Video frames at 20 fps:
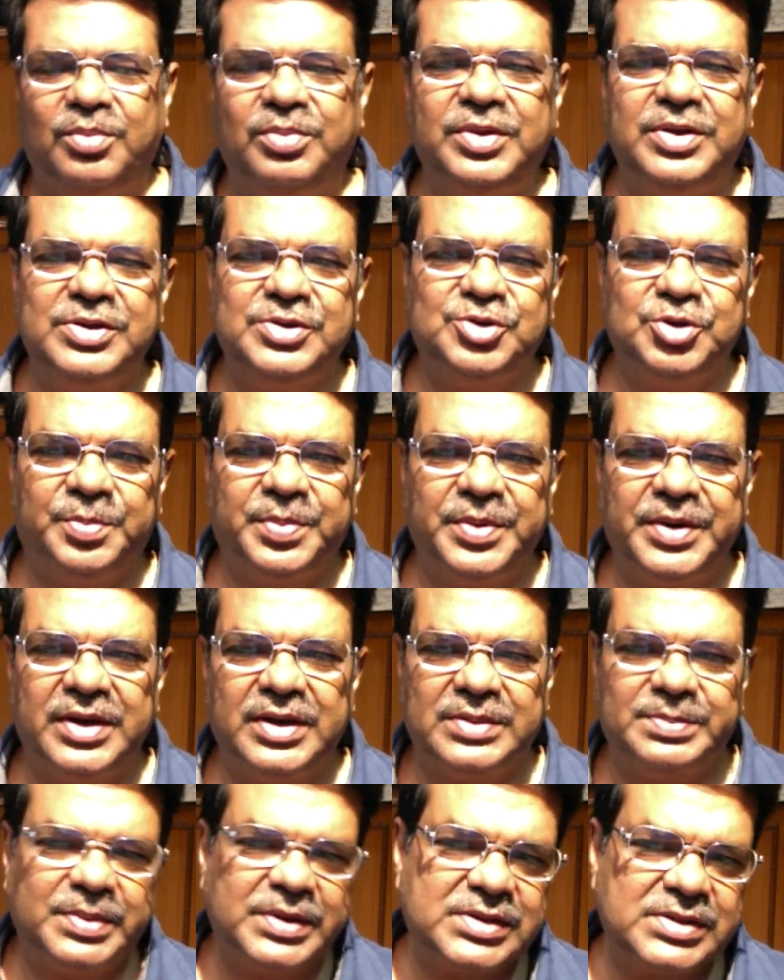this
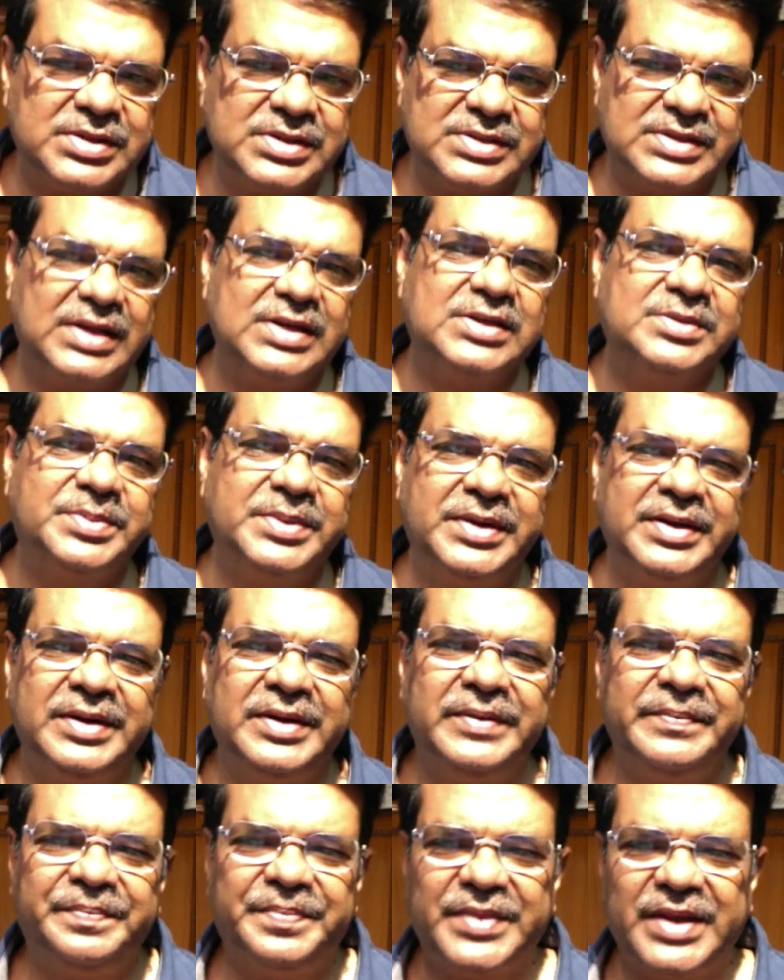Jupiter person tells me
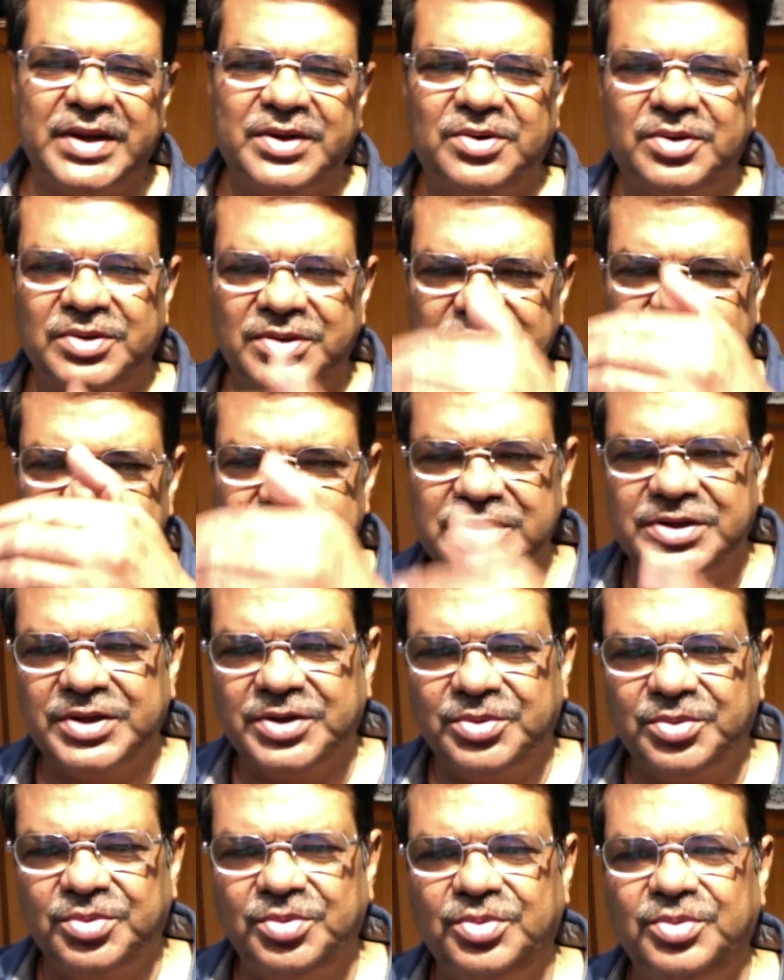that this is the
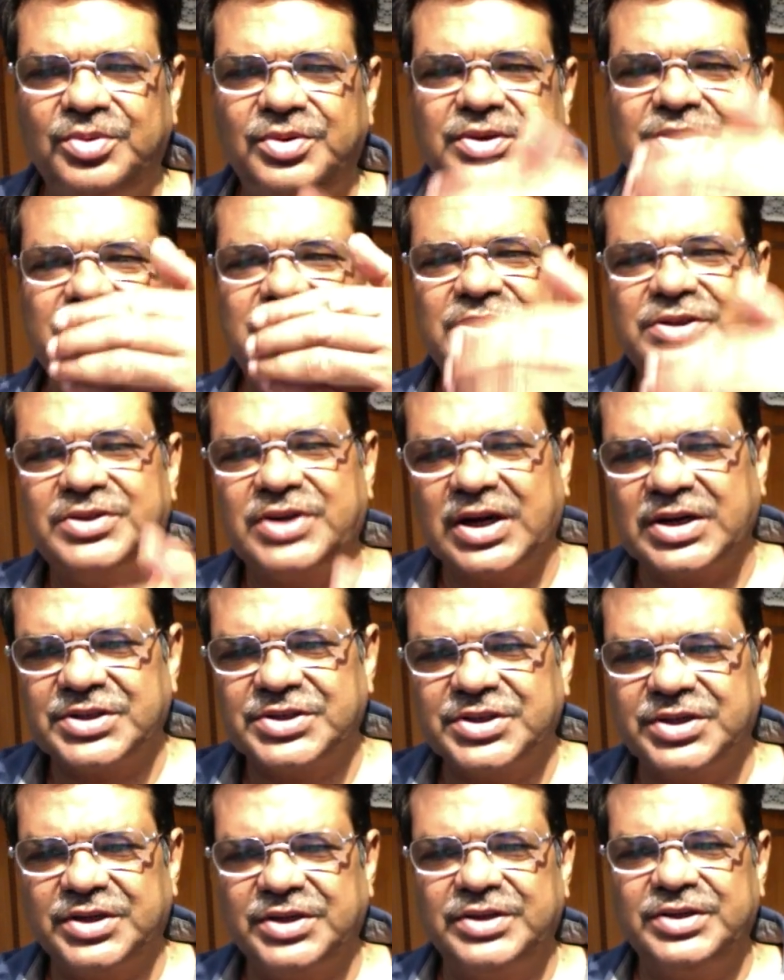rule, this is the
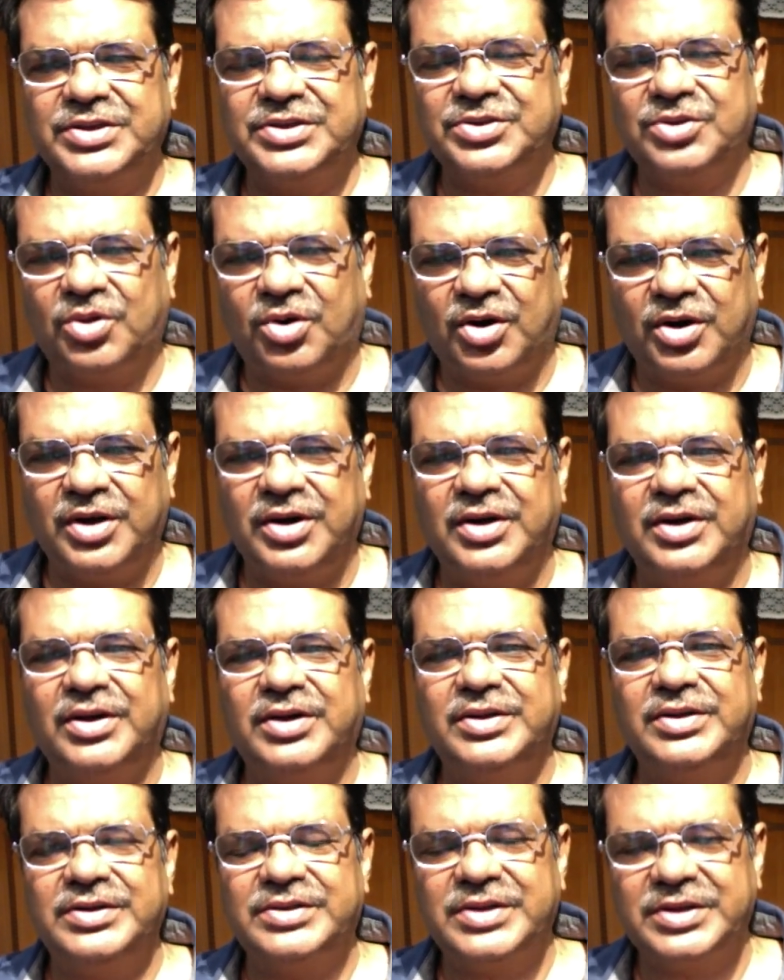structure, this is the order,
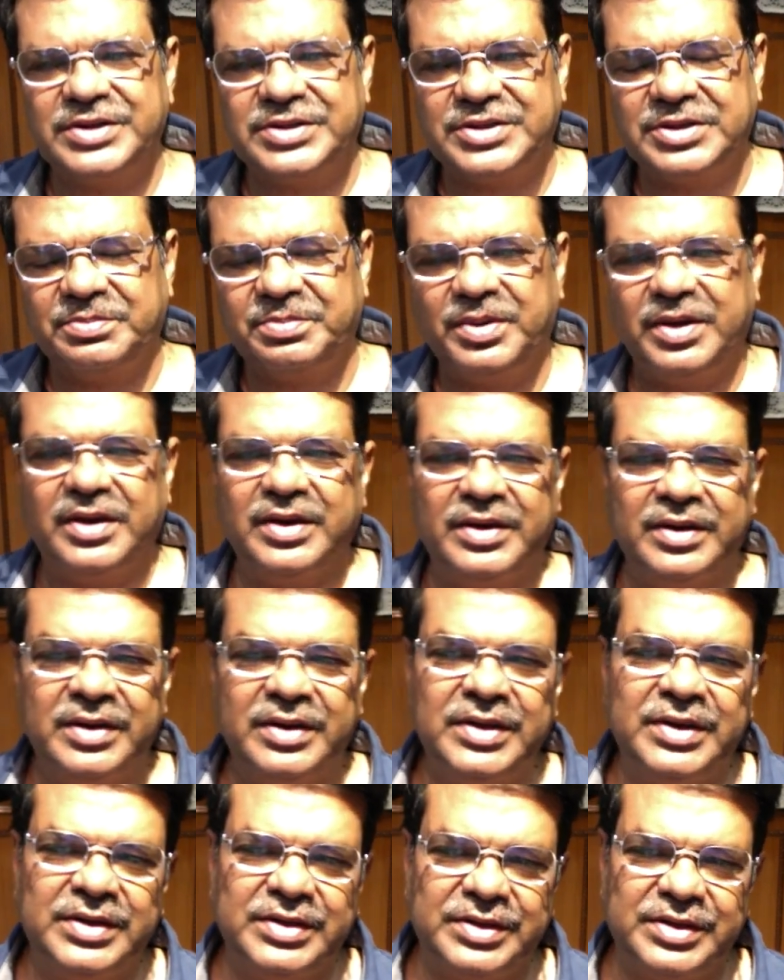this is the discipline,
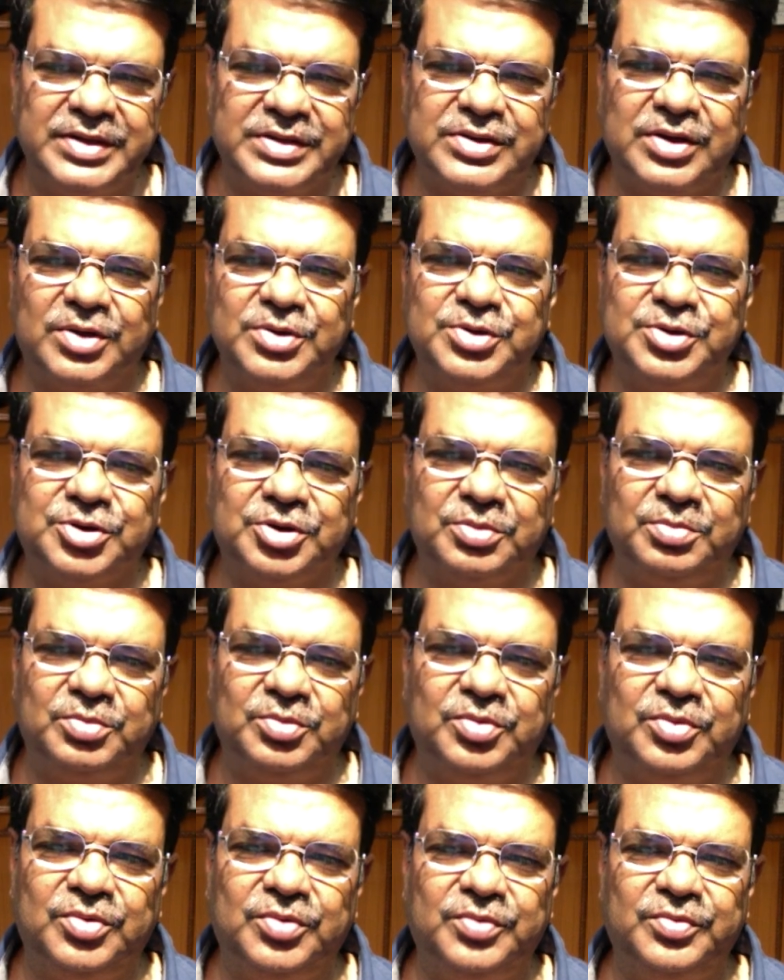this is how you should
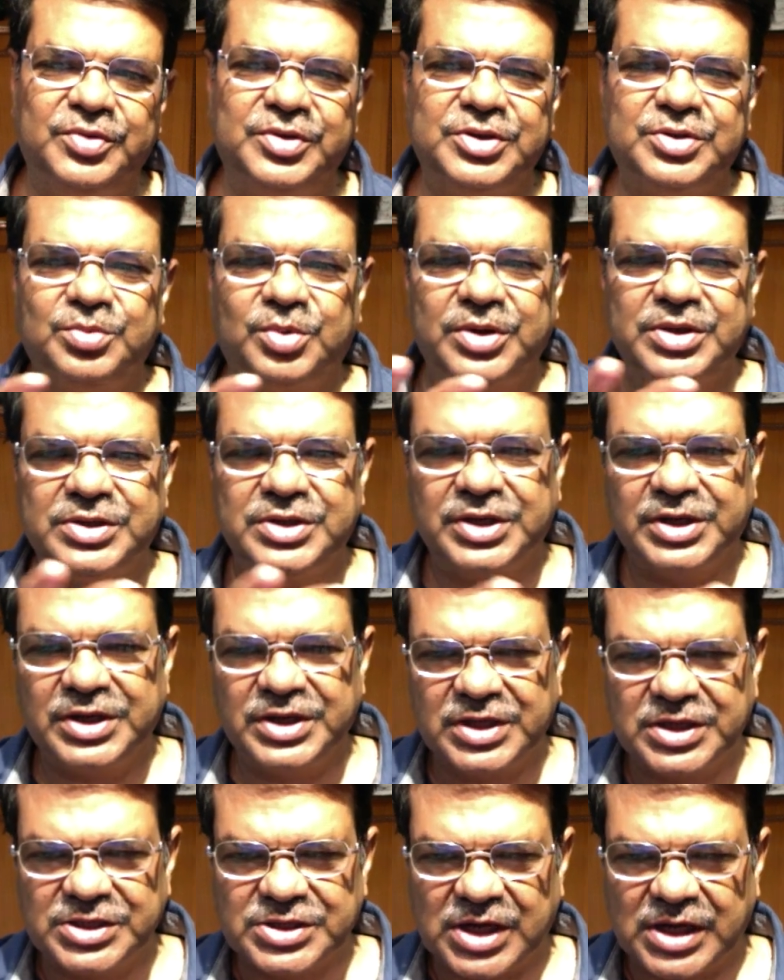move, this is what is written
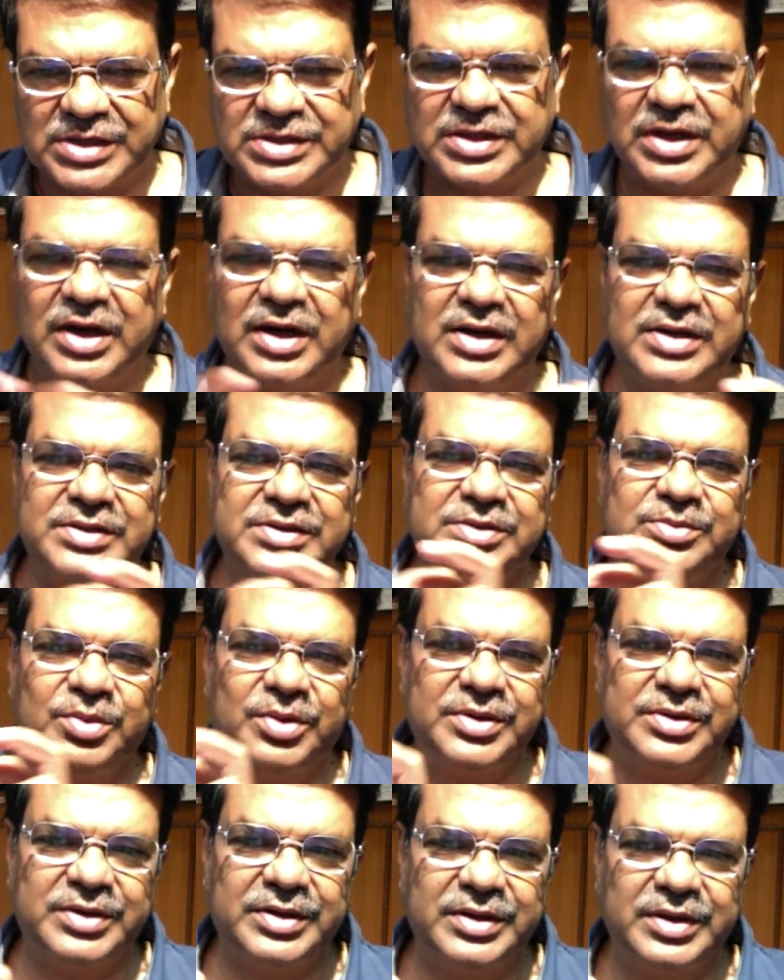in the Shastras, this is
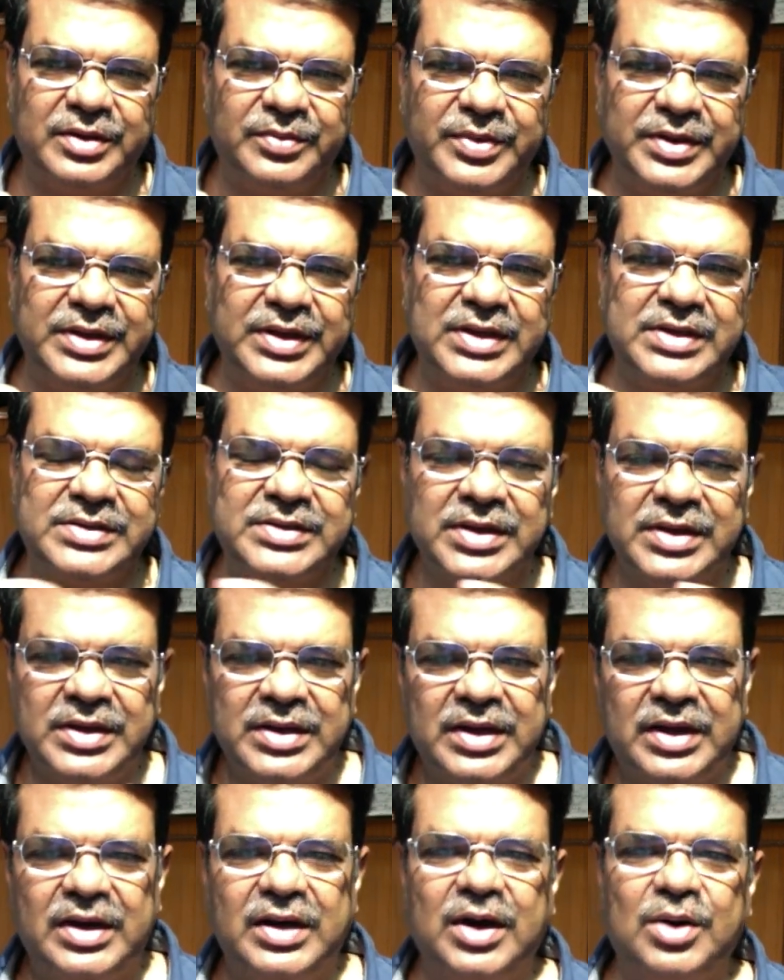what is written in the Vedas.
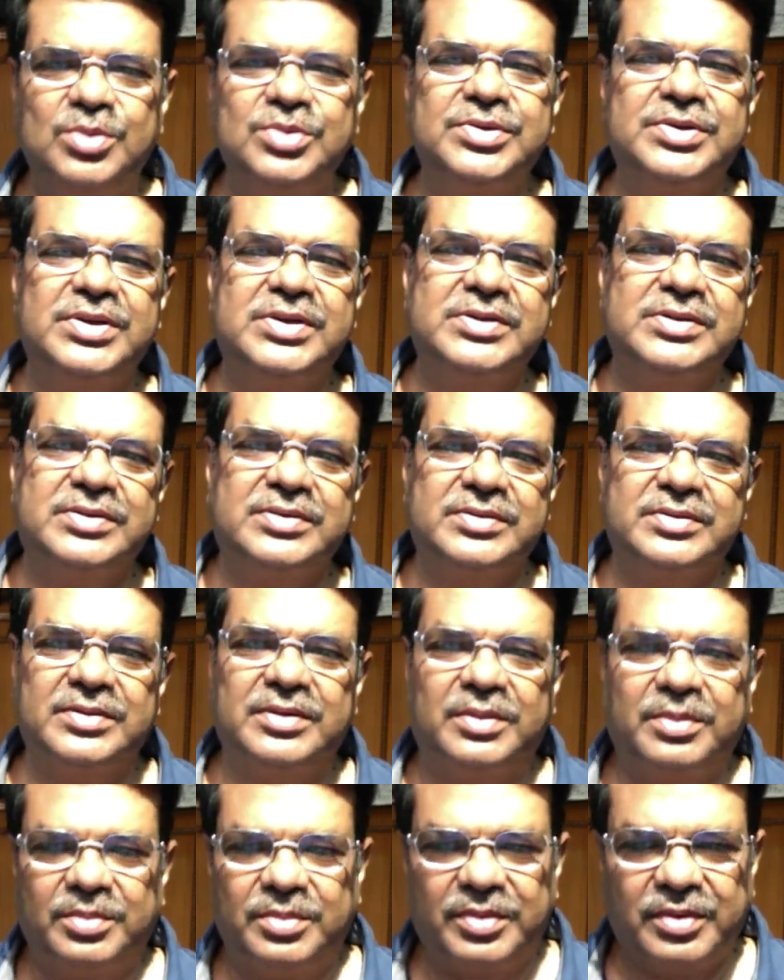Rahu says,
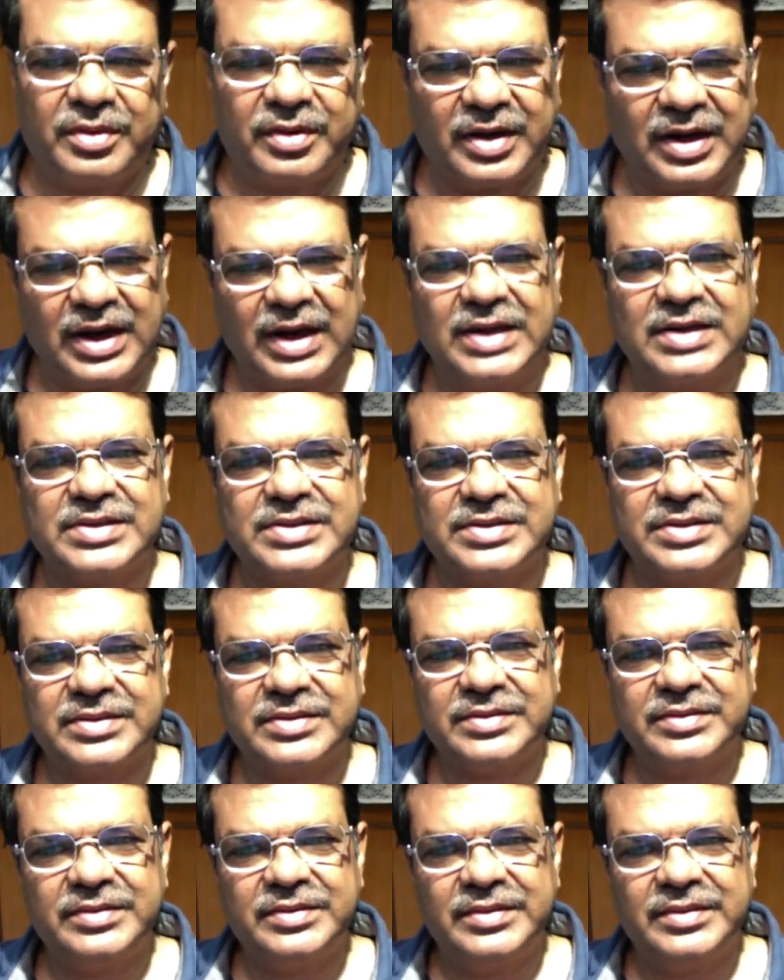relax.